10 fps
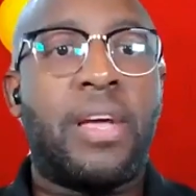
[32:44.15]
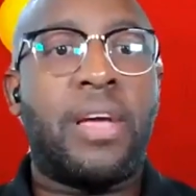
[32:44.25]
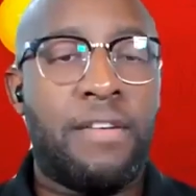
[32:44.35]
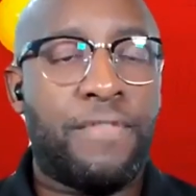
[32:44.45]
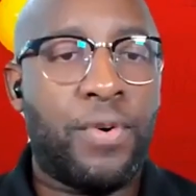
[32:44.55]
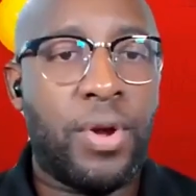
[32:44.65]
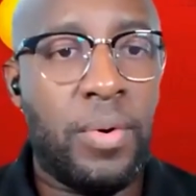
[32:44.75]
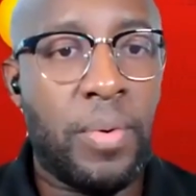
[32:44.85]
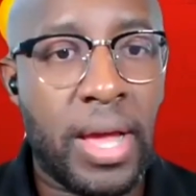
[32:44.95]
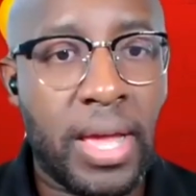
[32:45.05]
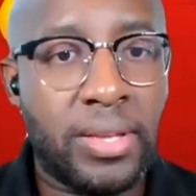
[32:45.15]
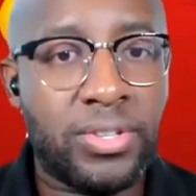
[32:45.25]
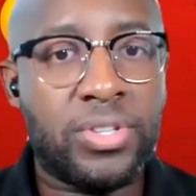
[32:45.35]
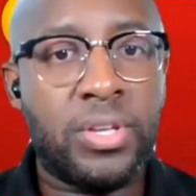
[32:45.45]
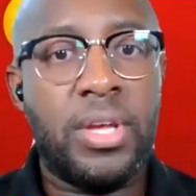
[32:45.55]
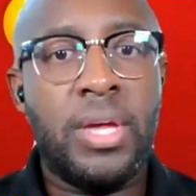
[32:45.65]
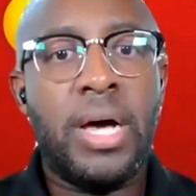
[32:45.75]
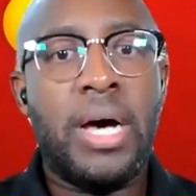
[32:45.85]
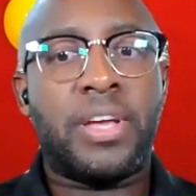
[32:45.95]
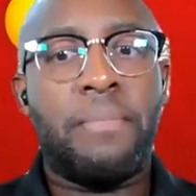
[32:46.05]
Thank God for LYS
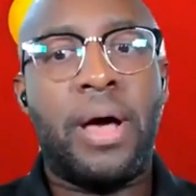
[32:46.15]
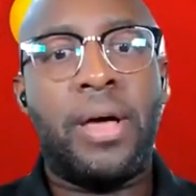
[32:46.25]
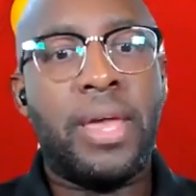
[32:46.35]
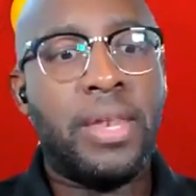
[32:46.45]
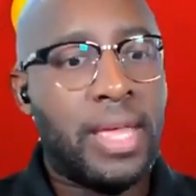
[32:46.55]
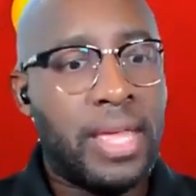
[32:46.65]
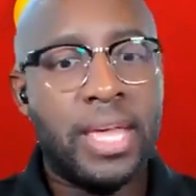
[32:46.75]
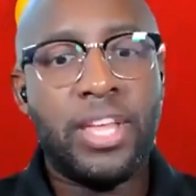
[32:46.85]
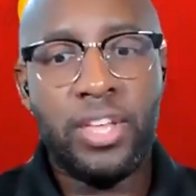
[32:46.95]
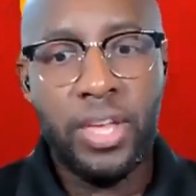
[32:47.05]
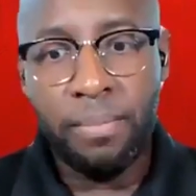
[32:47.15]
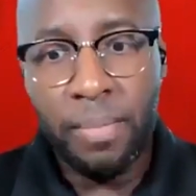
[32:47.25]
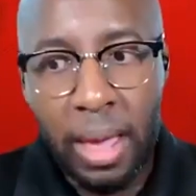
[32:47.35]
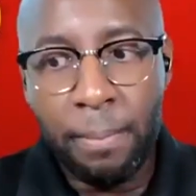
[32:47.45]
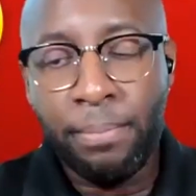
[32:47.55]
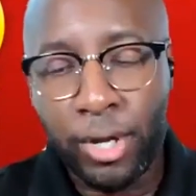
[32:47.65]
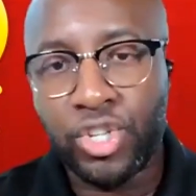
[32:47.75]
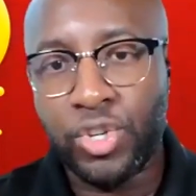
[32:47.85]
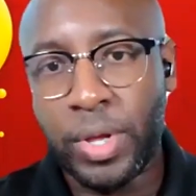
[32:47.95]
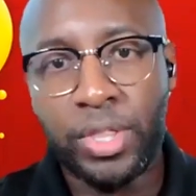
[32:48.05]
to come out and get and, and
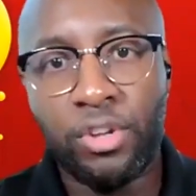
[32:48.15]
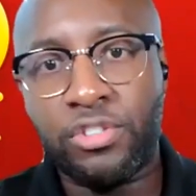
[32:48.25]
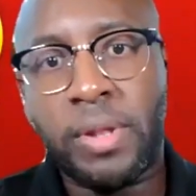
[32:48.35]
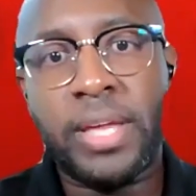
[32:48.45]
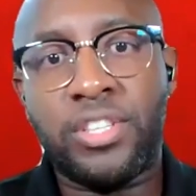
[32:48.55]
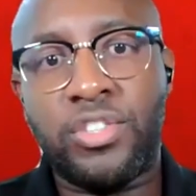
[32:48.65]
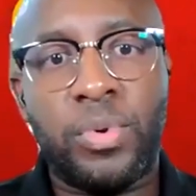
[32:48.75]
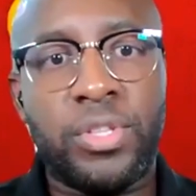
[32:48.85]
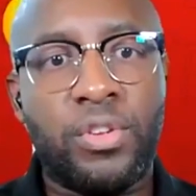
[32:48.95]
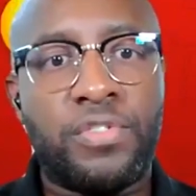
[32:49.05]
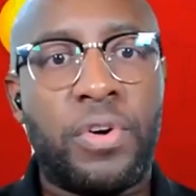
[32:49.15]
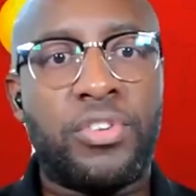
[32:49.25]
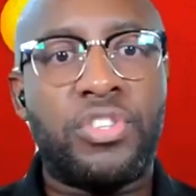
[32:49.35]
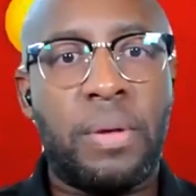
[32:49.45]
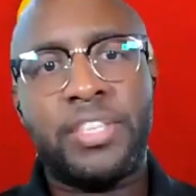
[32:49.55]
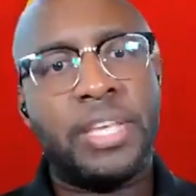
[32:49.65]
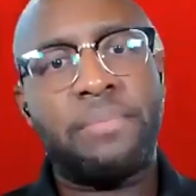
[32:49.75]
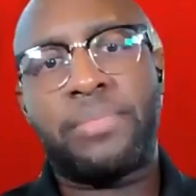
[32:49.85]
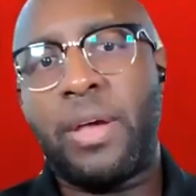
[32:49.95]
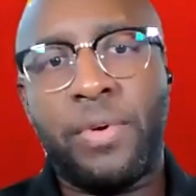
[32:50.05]
put you in those places with those folks. The
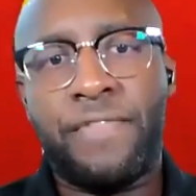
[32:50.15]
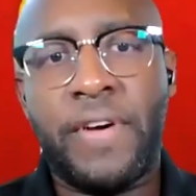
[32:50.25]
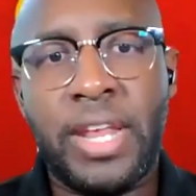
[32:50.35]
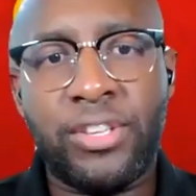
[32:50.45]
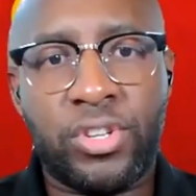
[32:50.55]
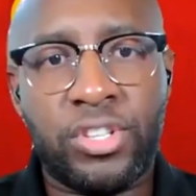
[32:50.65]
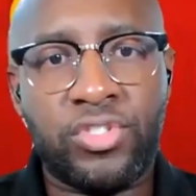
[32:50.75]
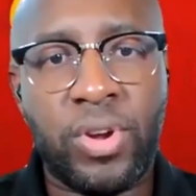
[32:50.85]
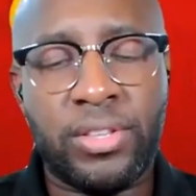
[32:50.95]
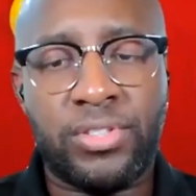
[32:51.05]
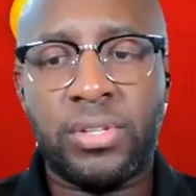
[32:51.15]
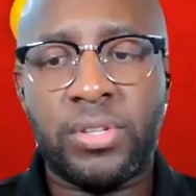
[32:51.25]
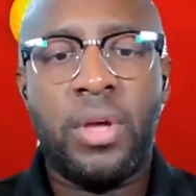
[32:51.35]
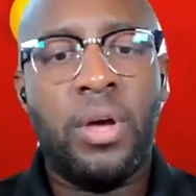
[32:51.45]
same thing with financial constraints.